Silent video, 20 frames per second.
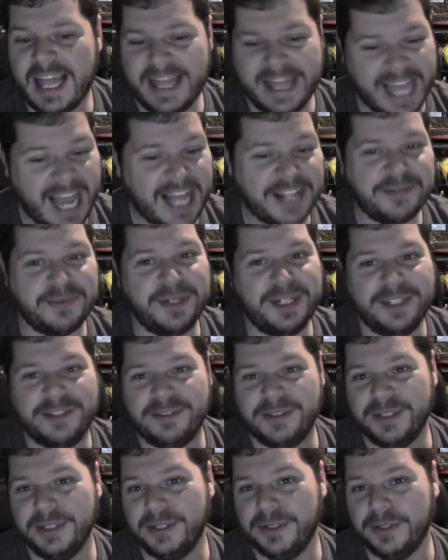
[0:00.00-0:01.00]
That's when
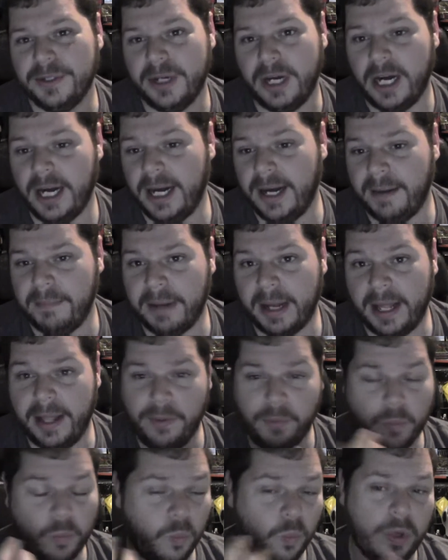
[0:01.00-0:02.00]
it's really cool. Um, I,
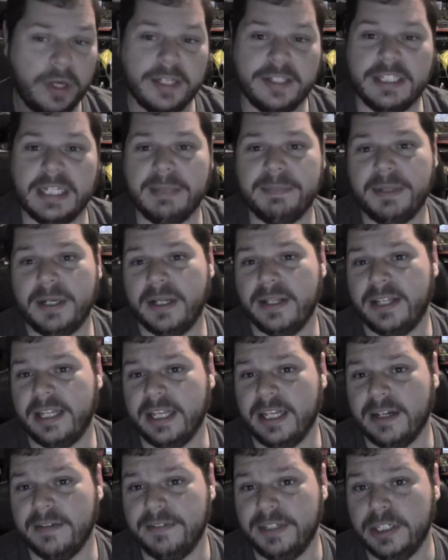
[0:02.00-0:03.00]
one example I'll
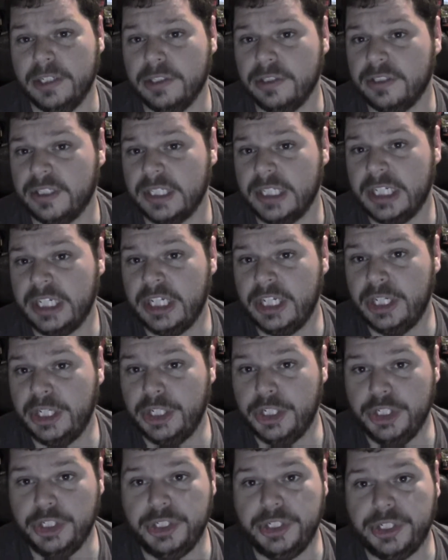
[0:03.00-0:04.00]
think of is
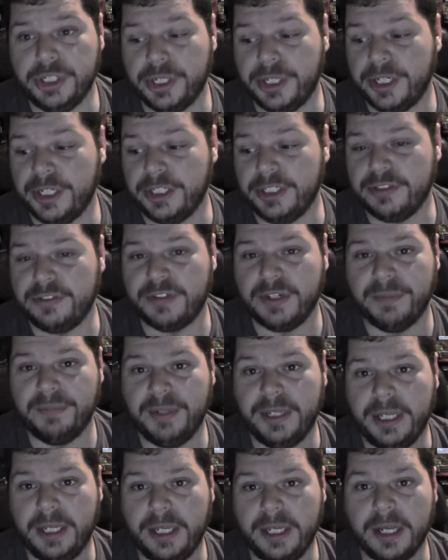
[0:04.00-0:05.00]
Durge from
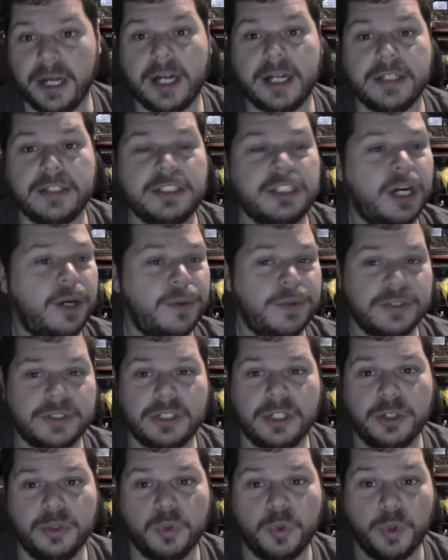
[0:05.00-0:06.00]
the uh, Star Wars
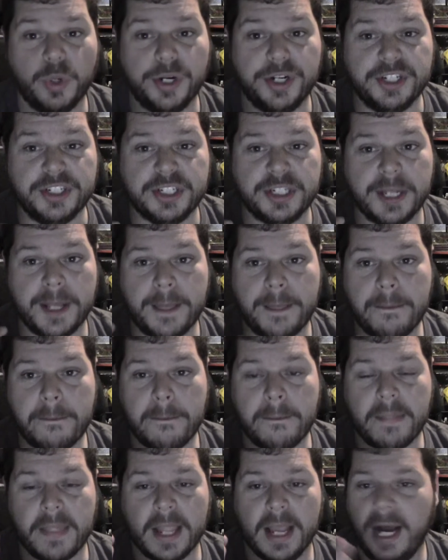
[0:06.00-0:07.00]
Clone Wars
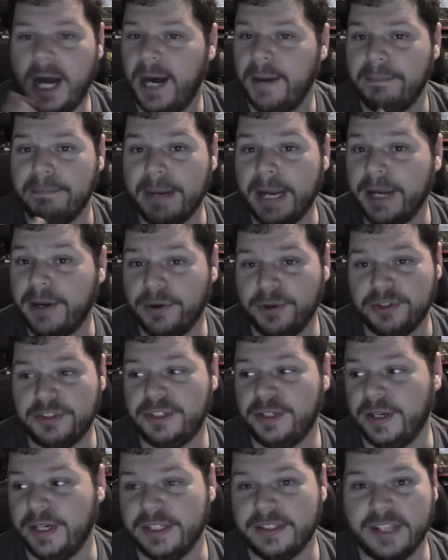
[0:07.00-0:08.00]
uh, micro
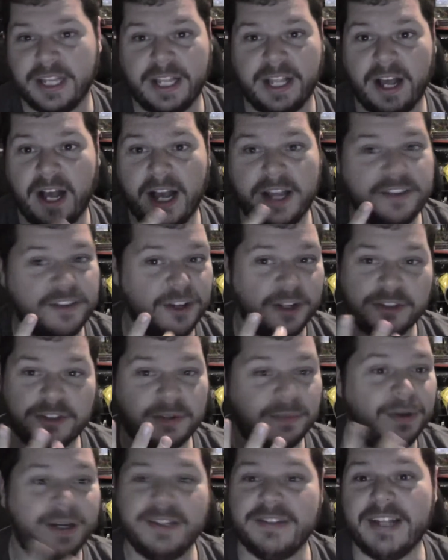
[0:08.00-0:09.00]
series. Like I saw
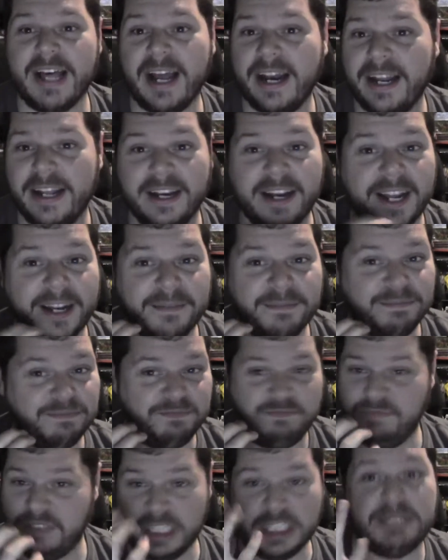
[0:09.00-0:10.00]
someone as that, and I
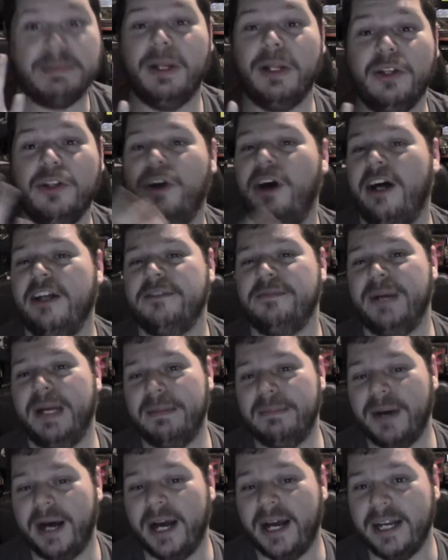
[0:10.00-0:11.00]
just about lost
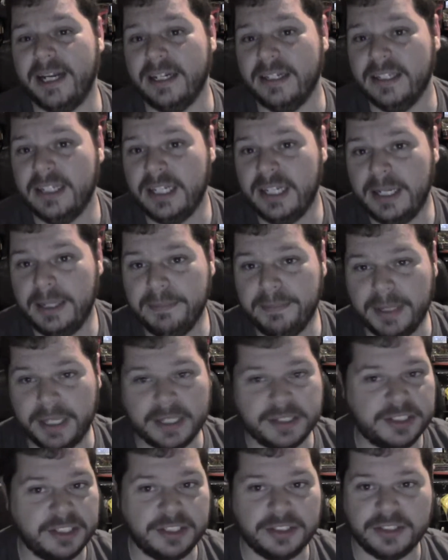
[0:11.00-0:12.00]
my mind
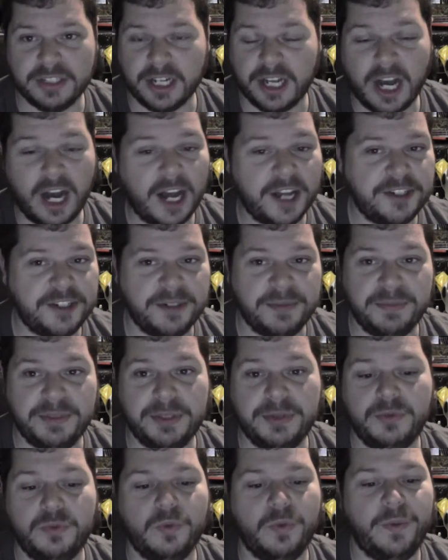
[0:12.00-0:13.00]
because it's a costume
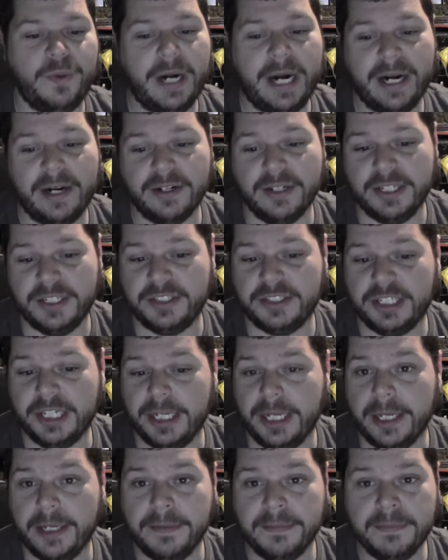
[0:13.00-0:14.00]
you rarely
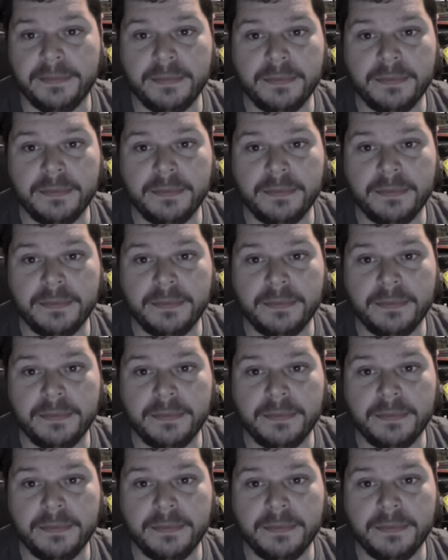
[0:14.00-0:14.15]
see,